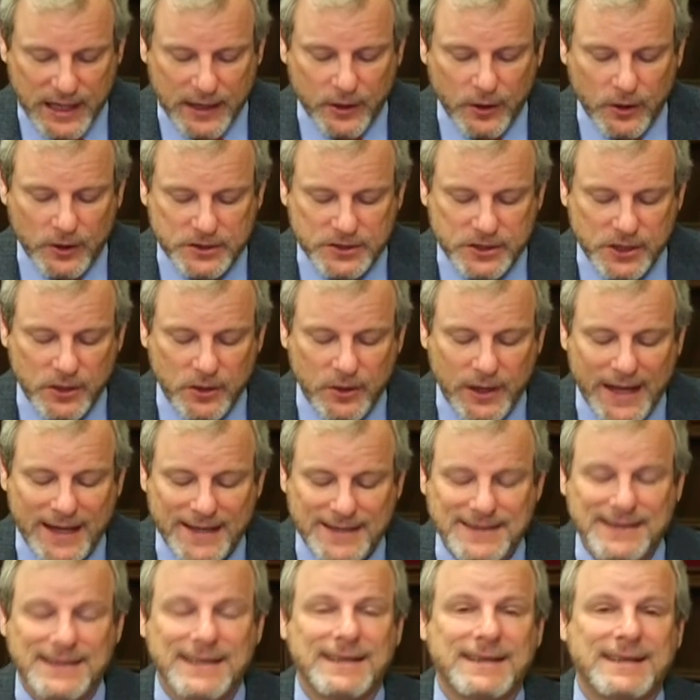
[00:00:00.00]
and also
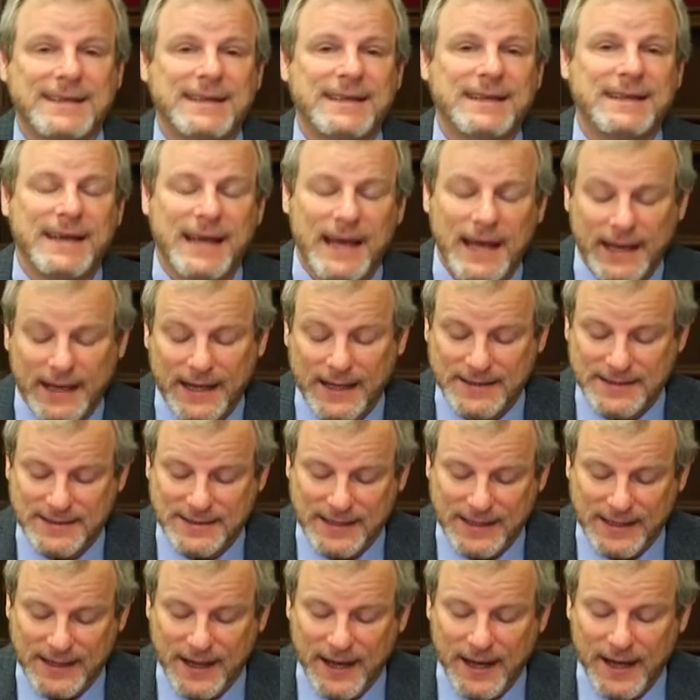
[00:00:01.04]
STD and
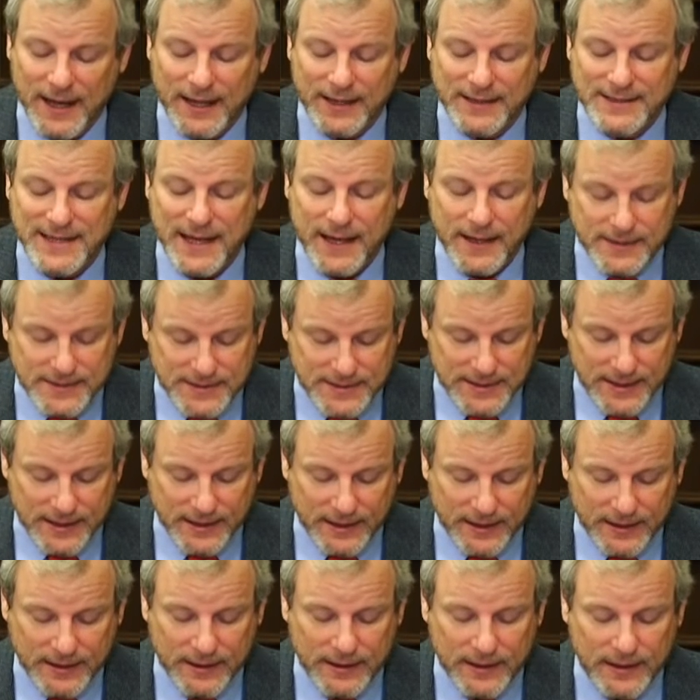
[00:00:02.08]
STI
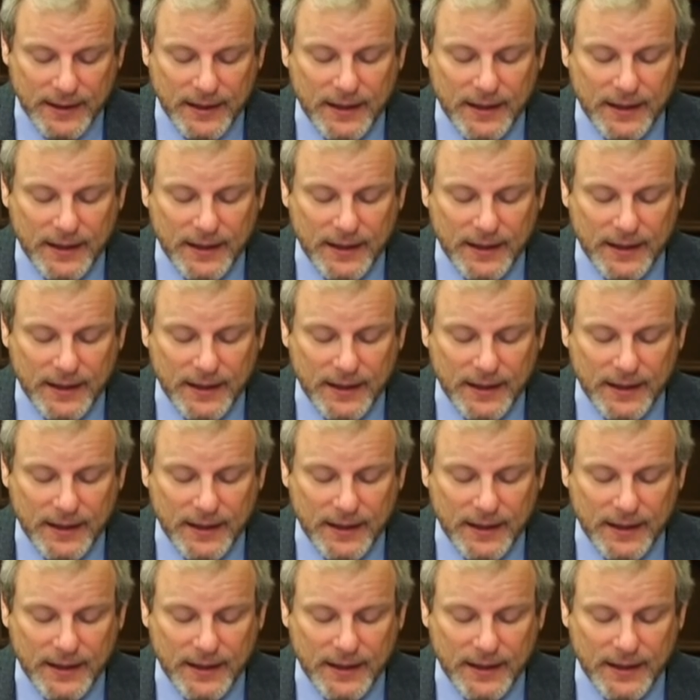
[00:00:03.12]
testing